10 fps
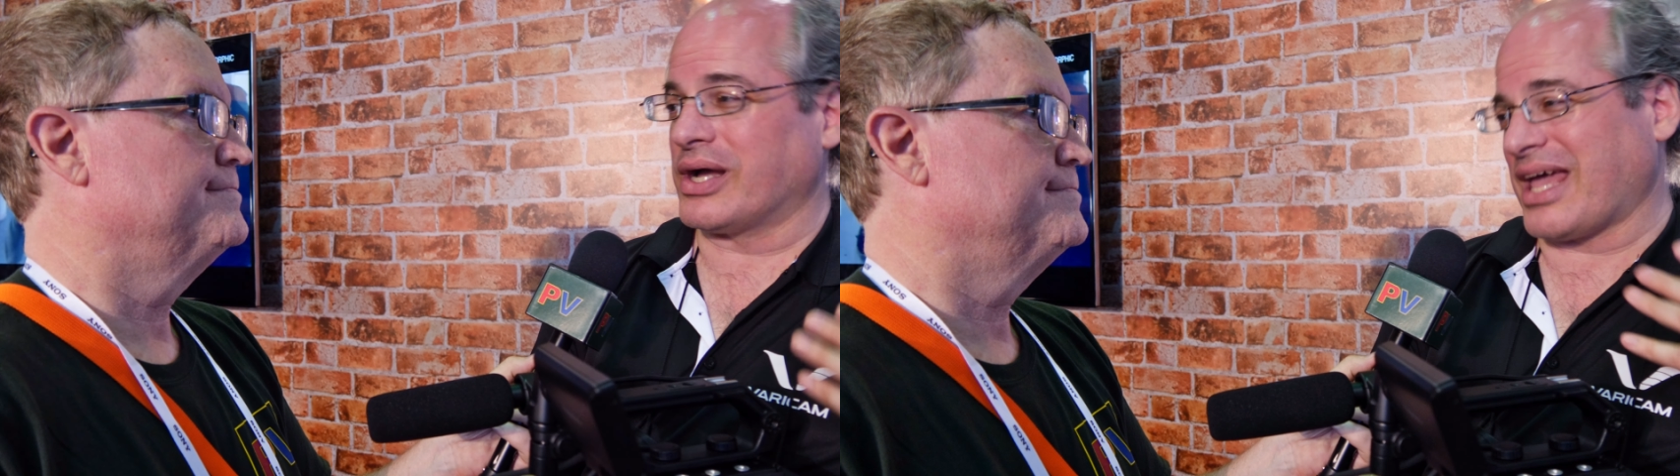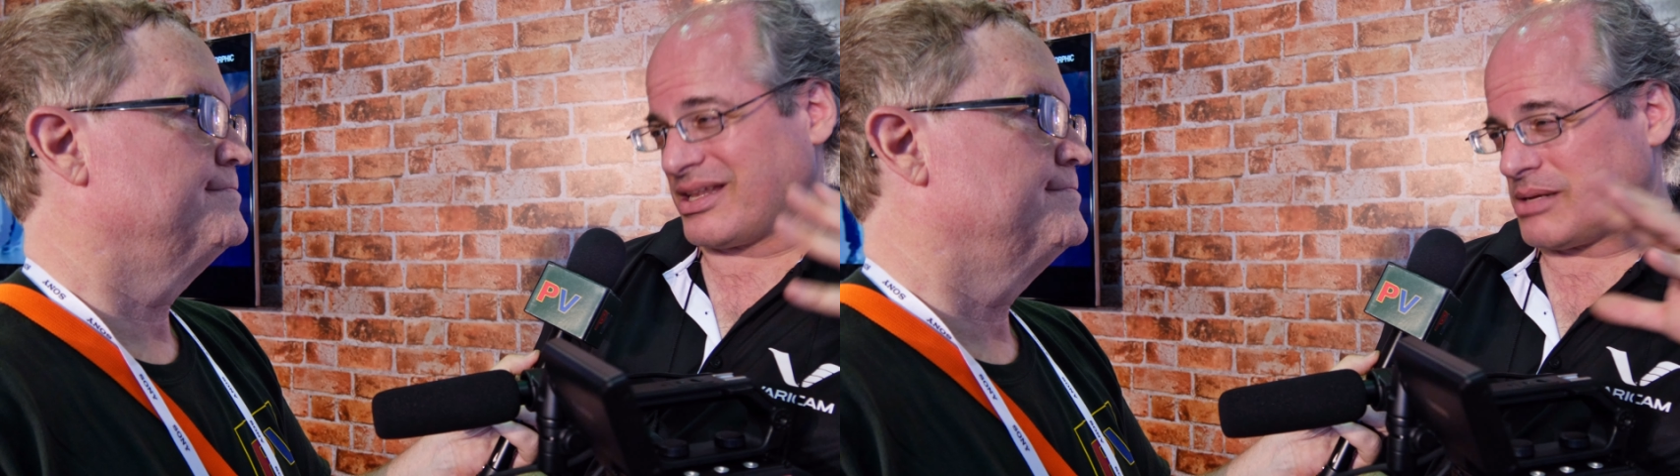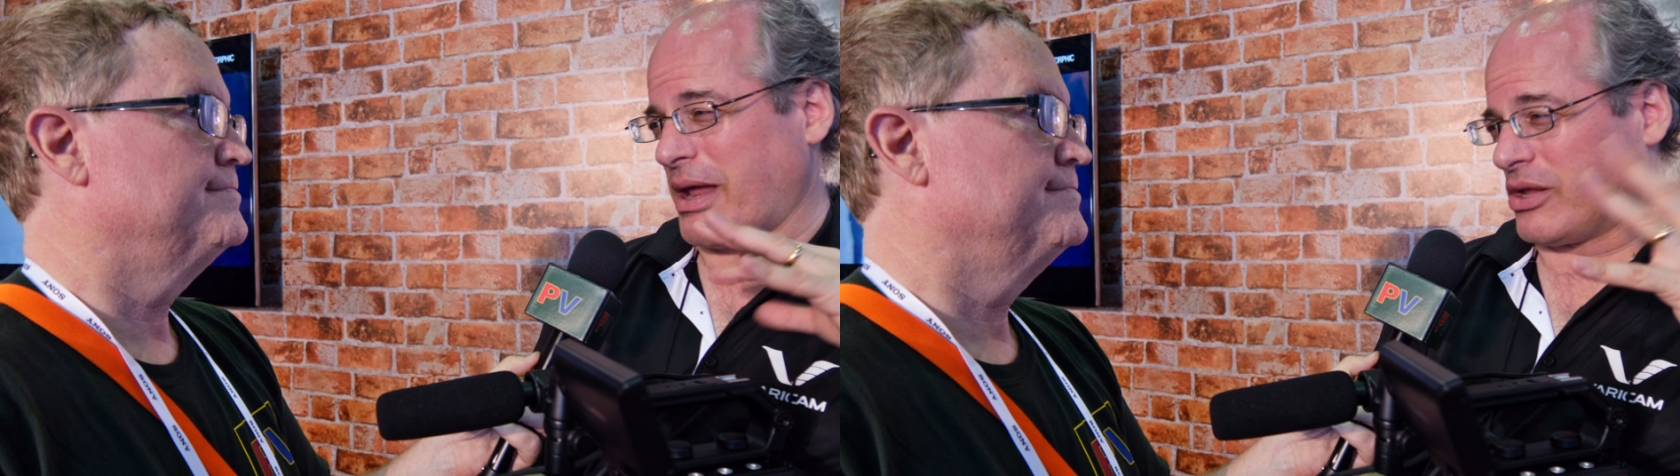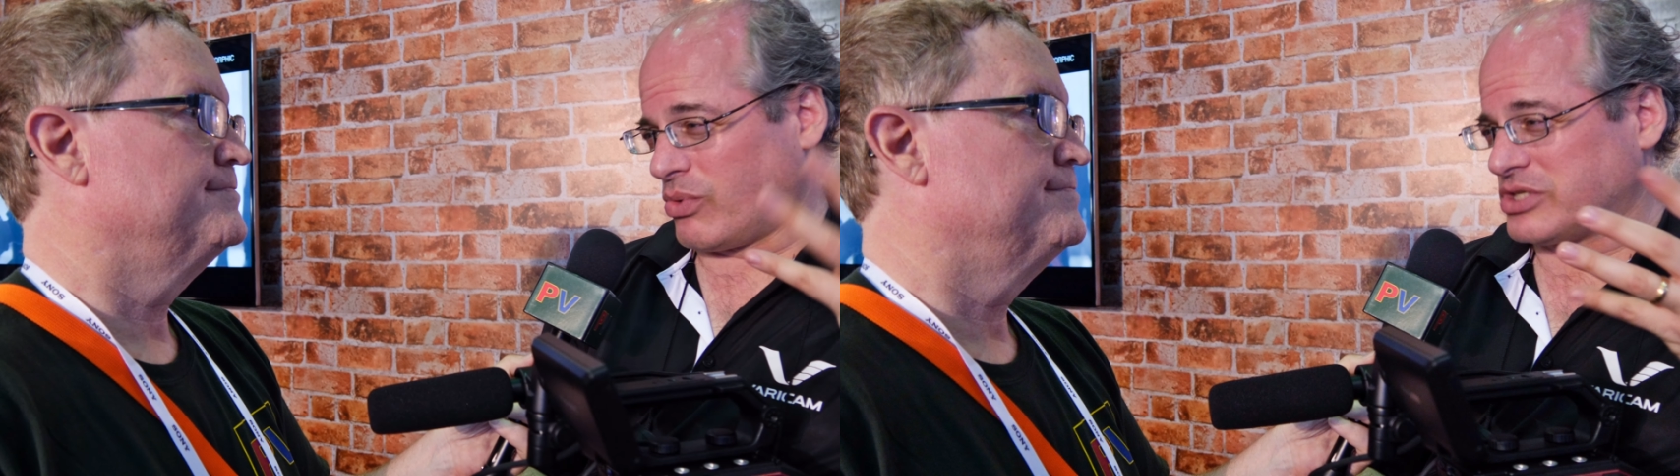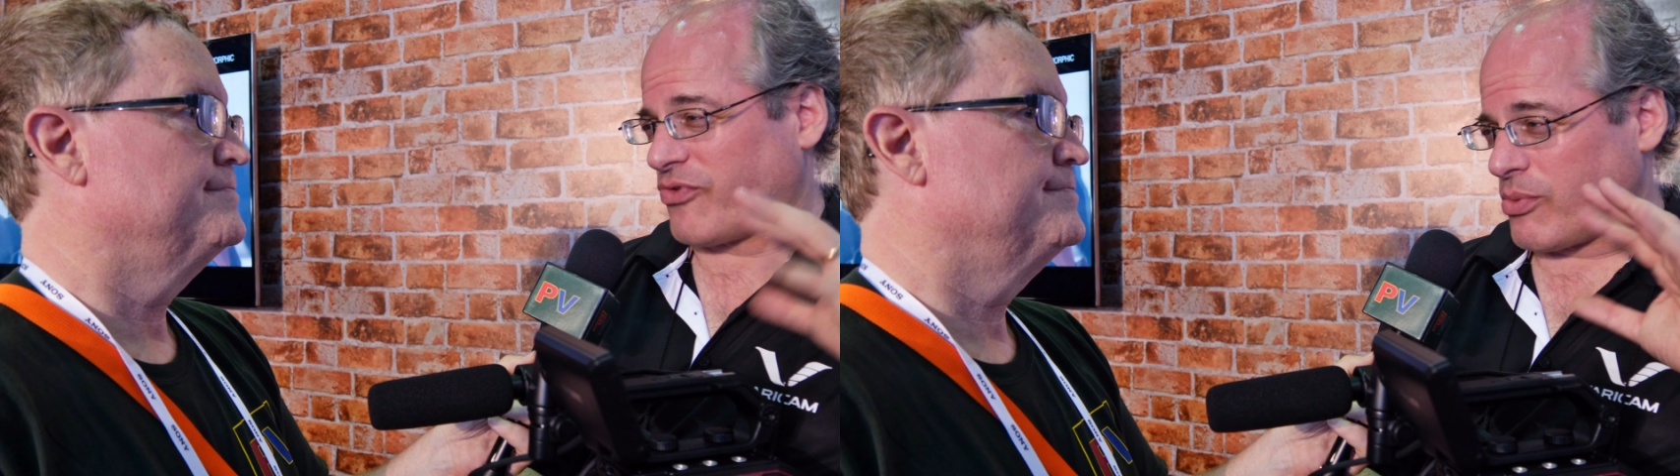again, depending on
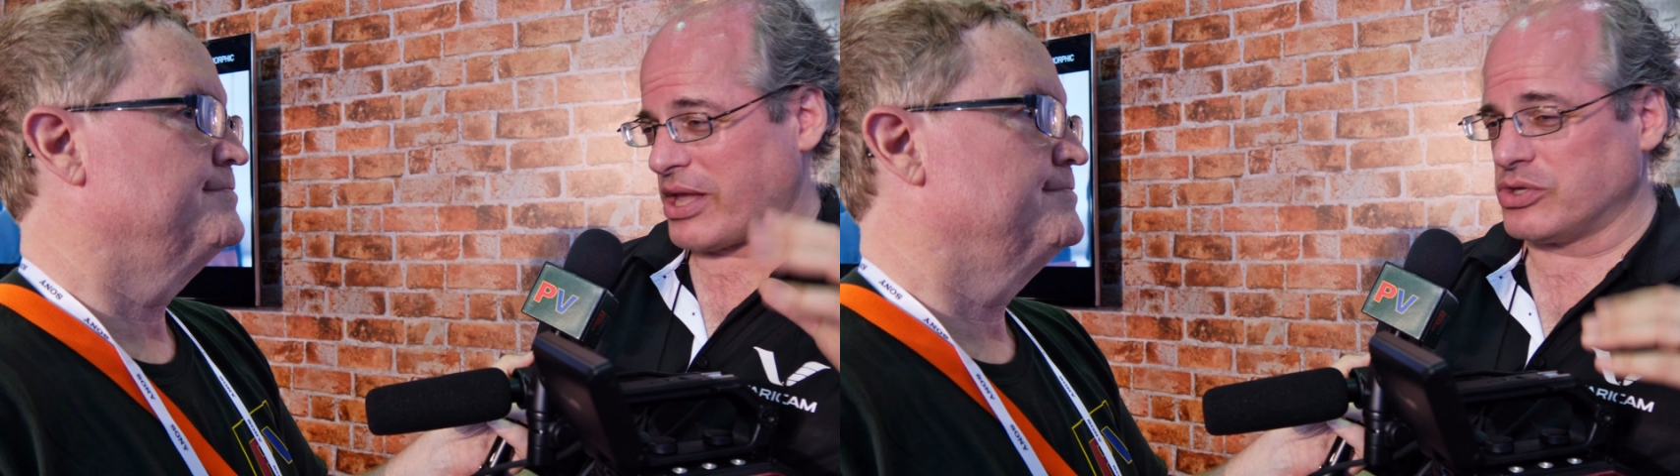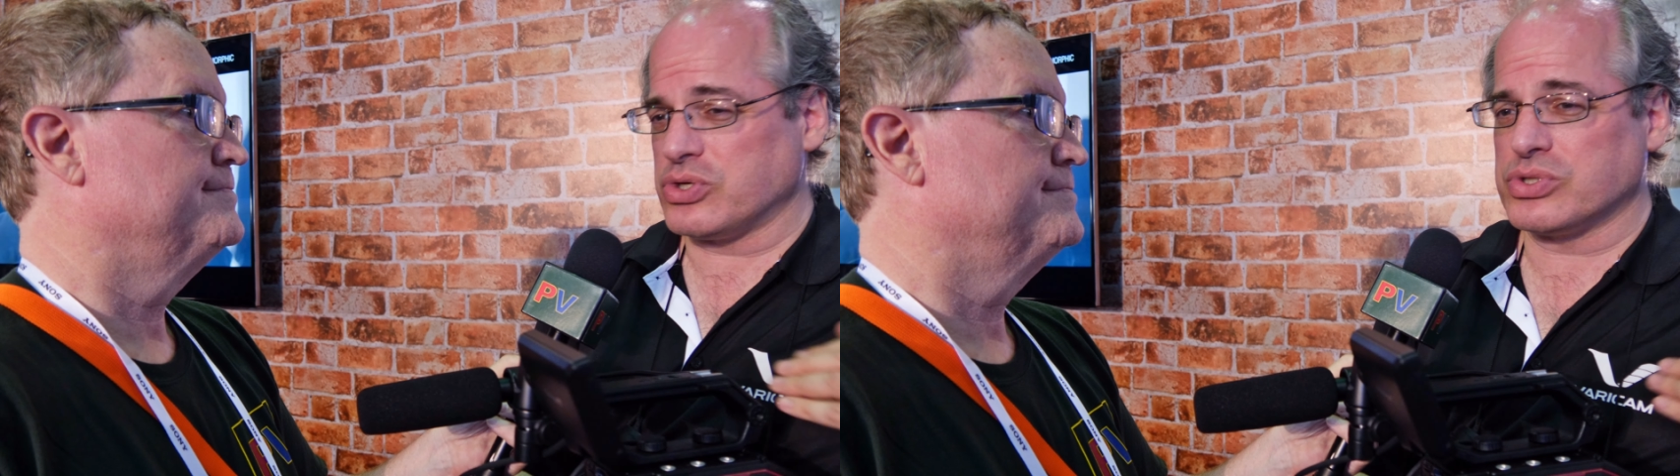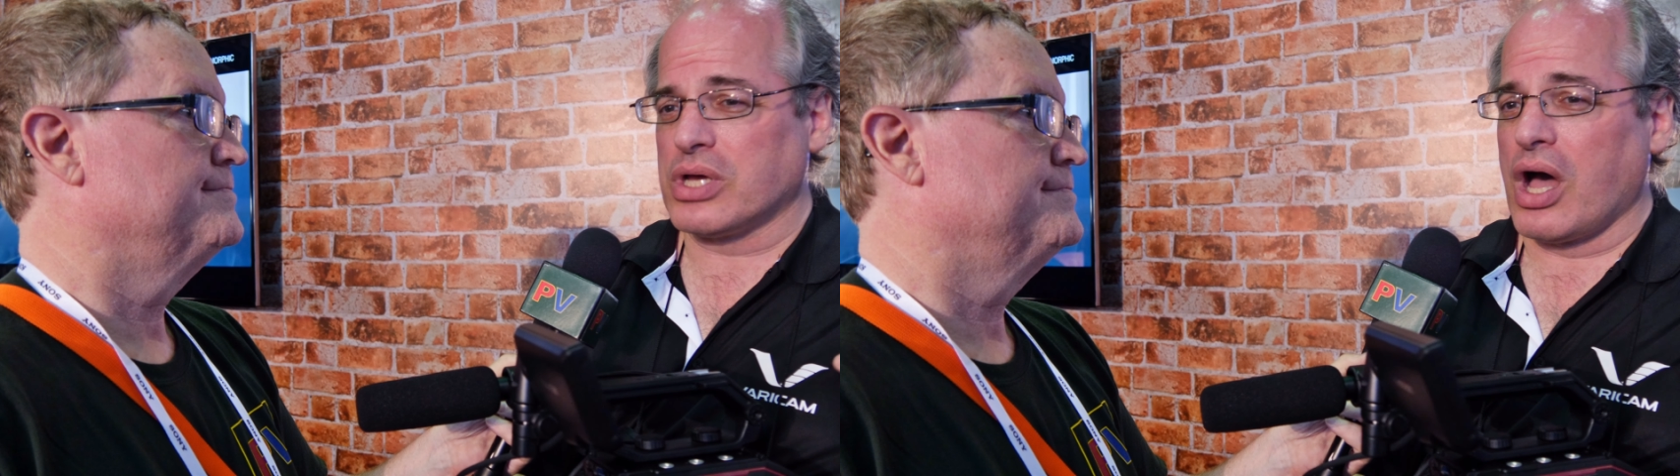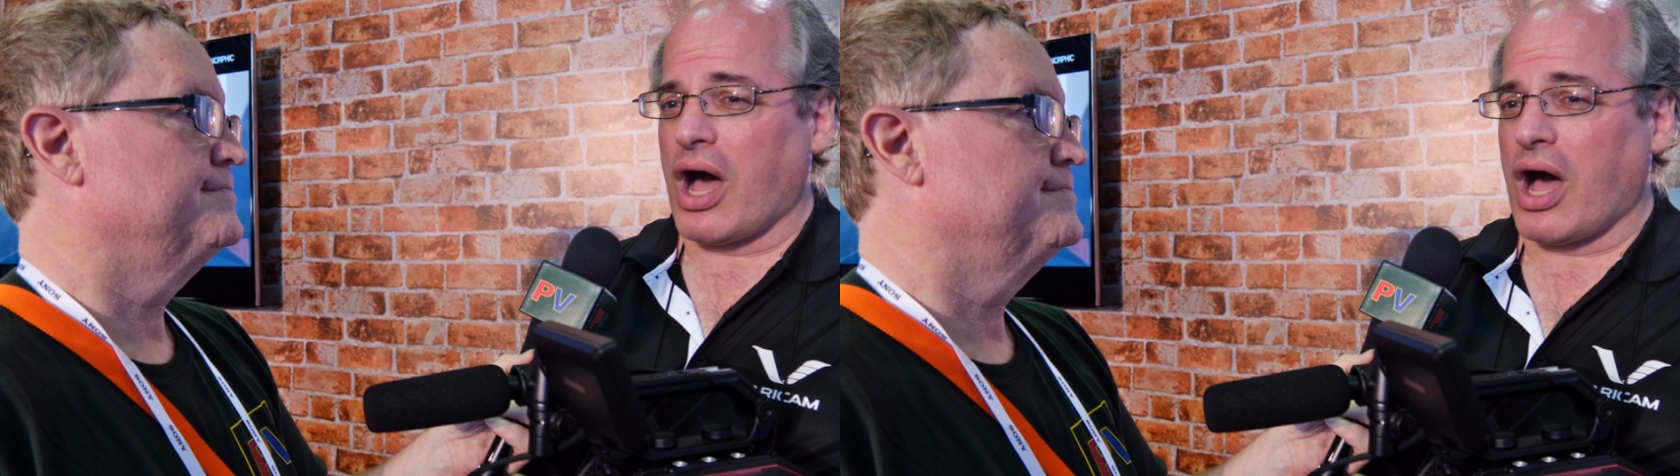which format you choose,